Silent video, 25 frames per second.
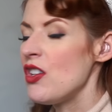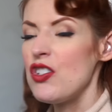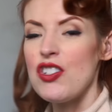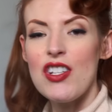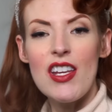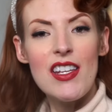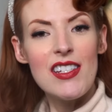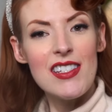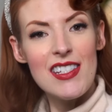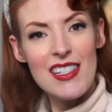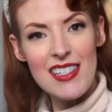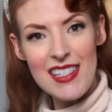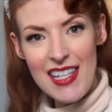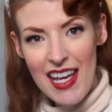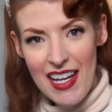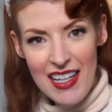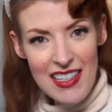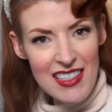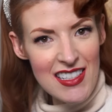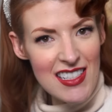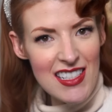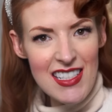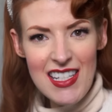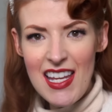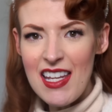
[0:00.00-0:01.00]
Charles
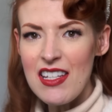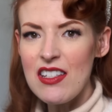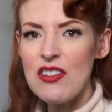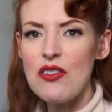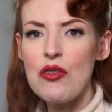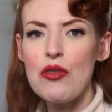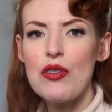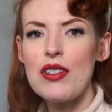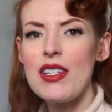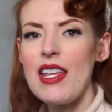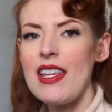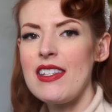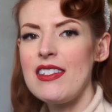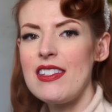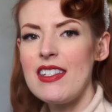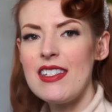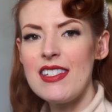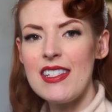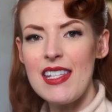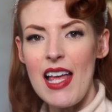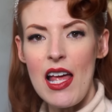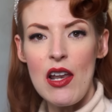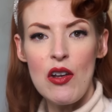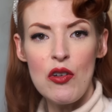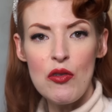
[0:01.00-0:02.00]
II attended Hortense's
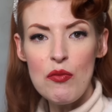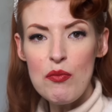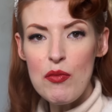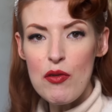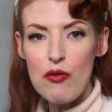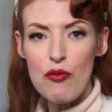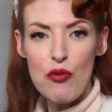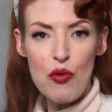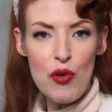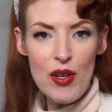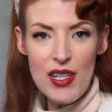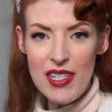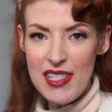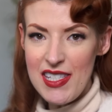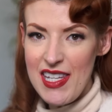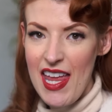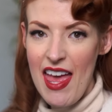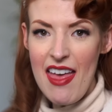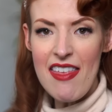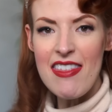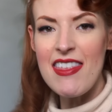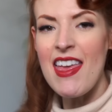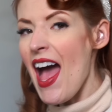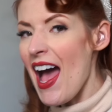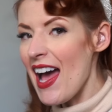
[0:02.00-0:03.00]
salon before his death,